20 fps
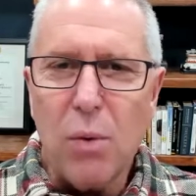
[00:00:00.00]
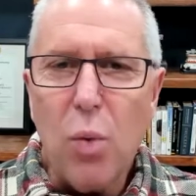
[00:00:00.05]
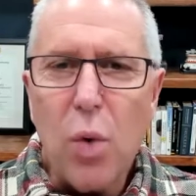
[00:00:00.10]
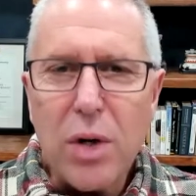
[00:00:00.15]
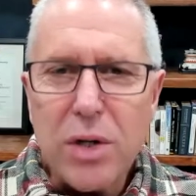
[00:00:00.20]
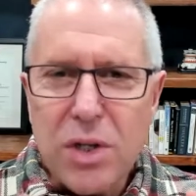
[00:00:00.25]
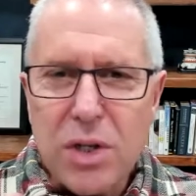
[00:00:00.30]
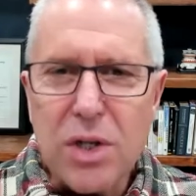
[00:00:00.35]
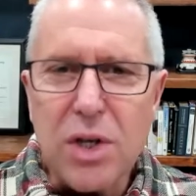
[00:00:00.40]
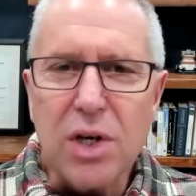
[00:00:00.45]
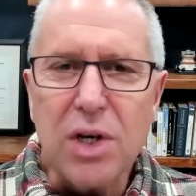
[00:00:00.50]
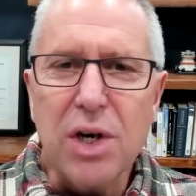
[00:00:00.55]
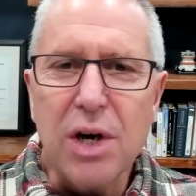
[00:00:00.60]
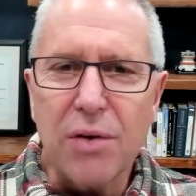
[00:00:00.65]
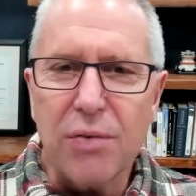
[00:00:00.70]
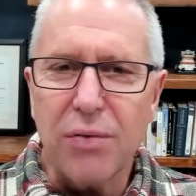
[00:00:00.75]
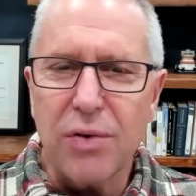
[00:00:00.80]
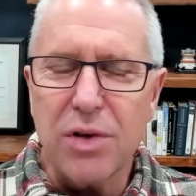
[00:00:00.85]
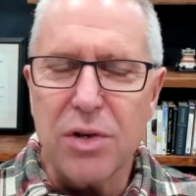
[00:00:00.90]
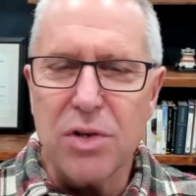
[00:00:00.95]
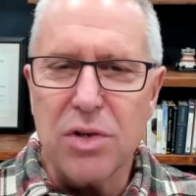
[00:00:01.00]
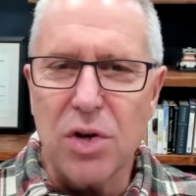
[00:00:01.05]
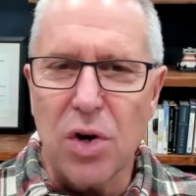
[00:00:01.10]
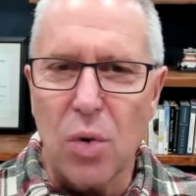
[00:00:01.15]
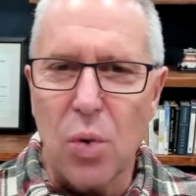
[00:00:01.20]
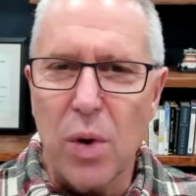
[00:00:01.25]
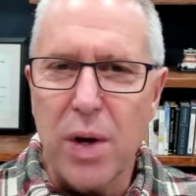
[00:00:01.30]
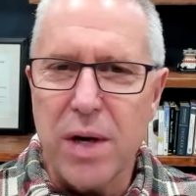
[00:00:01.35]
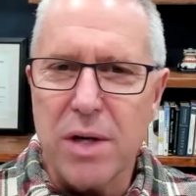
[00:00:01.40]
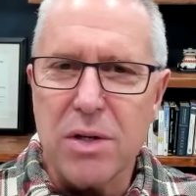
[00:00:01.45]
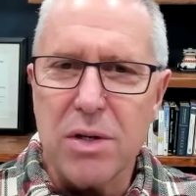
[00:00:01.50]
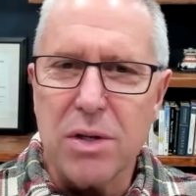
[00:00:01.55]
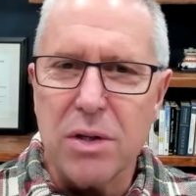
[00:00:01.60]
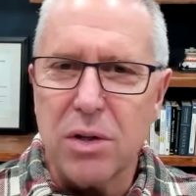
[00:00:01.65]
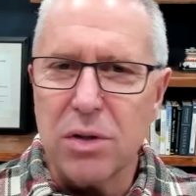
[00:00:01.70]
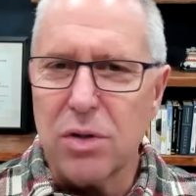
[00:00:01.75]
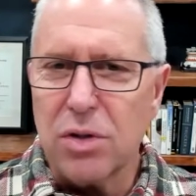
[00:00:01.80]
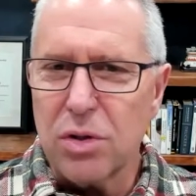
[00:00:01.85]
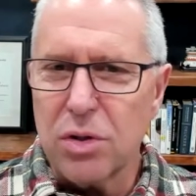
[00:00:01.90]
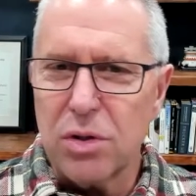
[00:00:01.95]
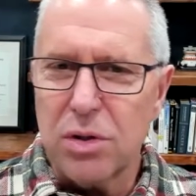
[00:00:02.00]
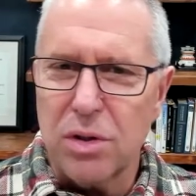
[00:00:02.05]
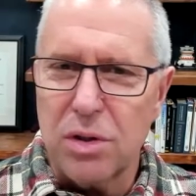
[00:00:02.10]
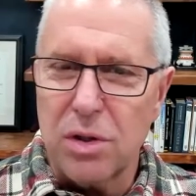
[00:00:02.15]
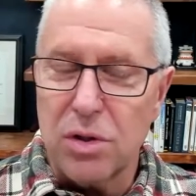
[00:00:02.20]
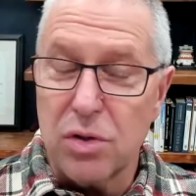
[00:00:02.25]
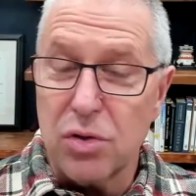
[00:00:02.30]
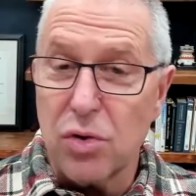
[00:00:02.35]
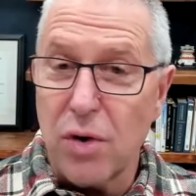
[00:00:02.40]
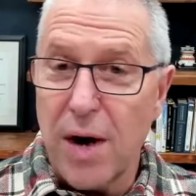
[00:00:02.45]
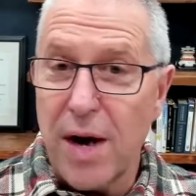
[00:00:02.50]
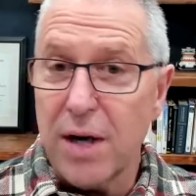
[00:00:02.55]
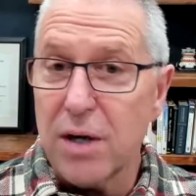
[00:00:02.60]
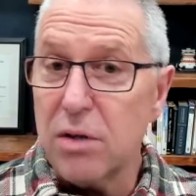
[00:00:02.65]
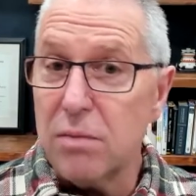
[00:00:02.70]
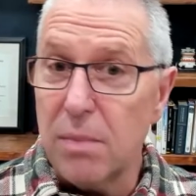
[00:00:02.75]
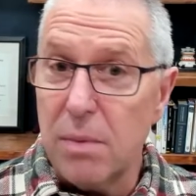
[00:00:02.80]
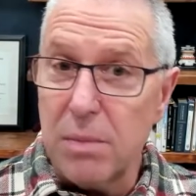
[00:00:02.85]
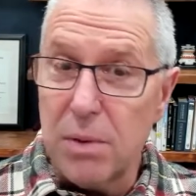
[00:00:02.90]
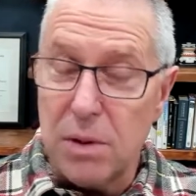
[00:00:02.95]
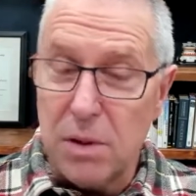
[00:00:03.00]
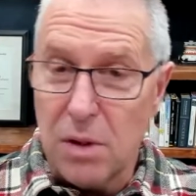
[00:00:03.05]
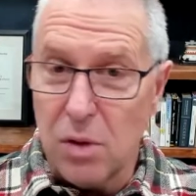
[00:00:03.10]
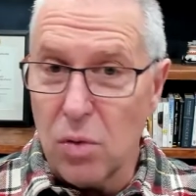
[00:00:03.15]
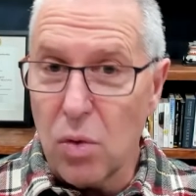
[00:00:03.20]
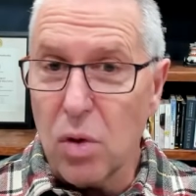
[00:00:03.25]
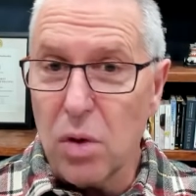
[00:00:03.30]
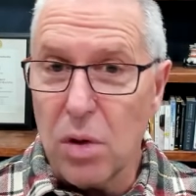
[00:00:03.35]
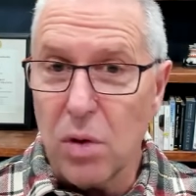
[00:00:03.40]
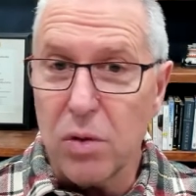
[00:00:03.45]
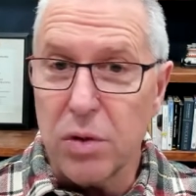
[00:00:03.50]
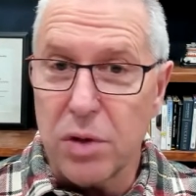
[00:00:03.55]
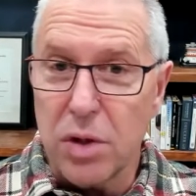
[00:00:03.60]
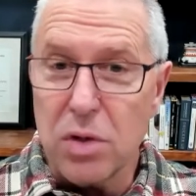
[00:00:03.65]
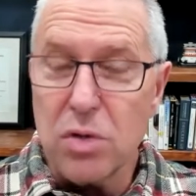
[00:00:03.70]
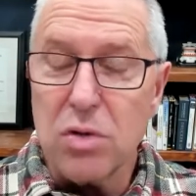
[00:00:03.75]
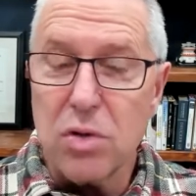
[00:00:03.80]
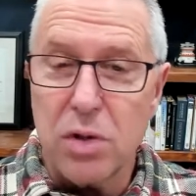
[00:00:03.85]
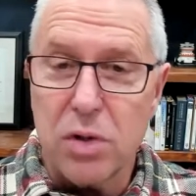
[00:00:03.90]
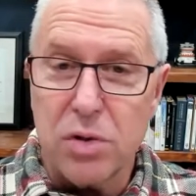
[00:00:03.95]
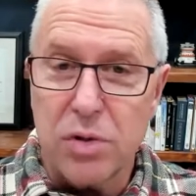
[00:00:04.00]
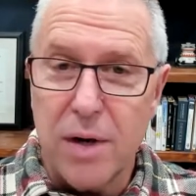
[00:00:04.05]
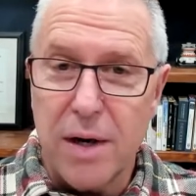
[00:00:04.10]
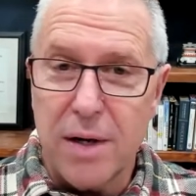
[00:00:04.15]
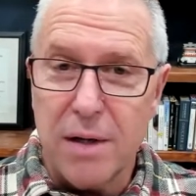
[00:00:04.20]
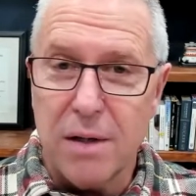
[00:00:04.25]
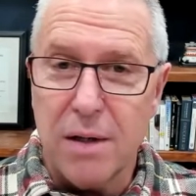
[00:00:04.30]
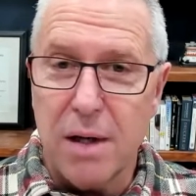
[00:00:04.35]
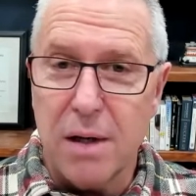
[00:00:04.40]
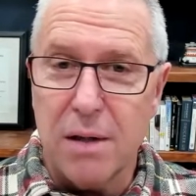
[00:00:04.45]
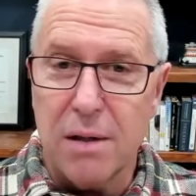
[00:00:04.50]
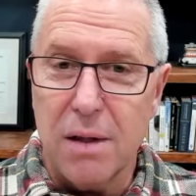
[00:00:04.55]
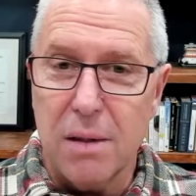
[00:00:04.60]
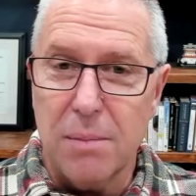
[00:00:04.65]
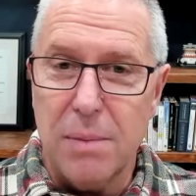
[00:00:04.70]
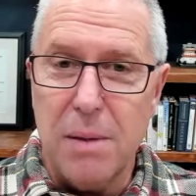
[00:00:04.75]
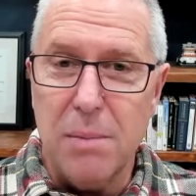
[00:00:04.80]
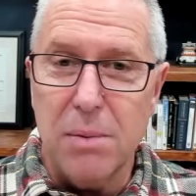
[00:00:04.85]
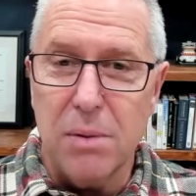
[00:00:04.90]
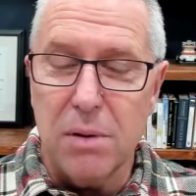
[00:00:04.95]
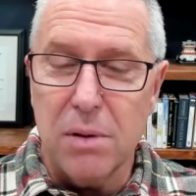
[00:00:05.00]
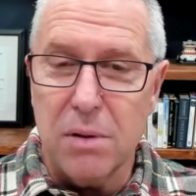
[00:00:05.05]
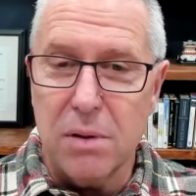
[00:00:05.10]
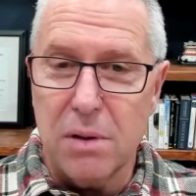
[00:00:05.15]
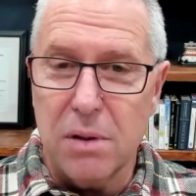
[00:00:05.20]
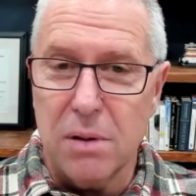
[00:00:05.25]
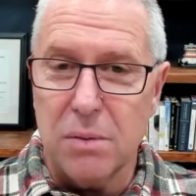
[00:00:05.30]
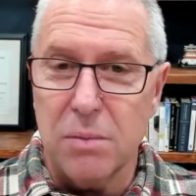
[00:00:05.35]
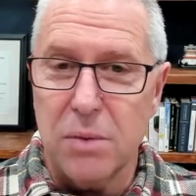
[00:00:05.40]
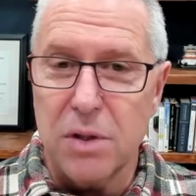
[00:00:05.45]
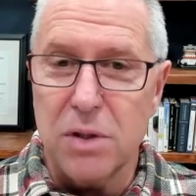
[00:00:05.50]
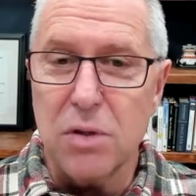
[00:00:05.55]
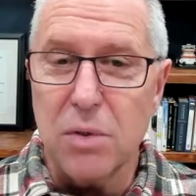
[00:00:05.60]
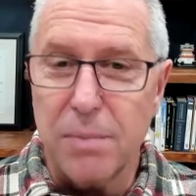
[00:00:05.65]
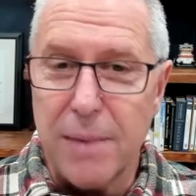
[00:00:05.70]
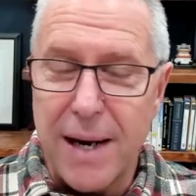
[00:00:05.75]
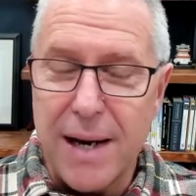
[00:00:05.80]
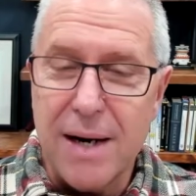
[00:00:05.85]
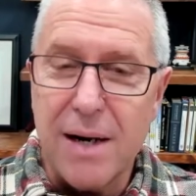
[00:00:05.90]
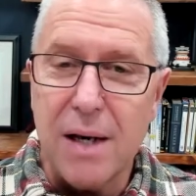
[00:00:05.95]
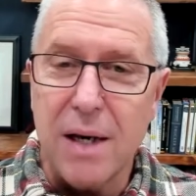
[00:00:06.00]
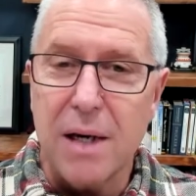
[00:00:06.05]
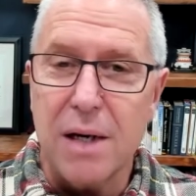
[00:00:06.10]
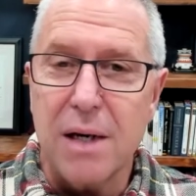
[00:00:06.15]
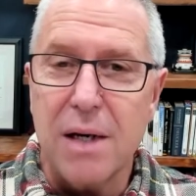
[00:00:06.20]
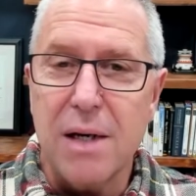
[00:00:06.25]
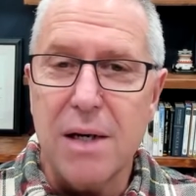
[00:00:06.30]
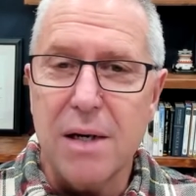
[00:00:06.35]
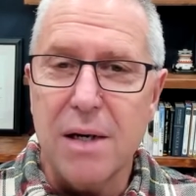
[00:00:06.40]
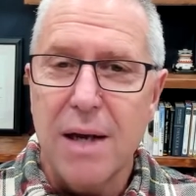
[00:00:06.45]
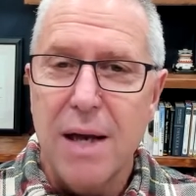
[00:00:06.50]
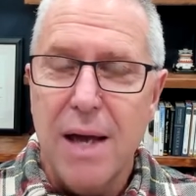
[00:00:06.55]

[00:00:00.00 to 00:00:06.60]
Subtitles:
What's the difference? What is it that attracts maybe or doesn't attract the people that we so badly need?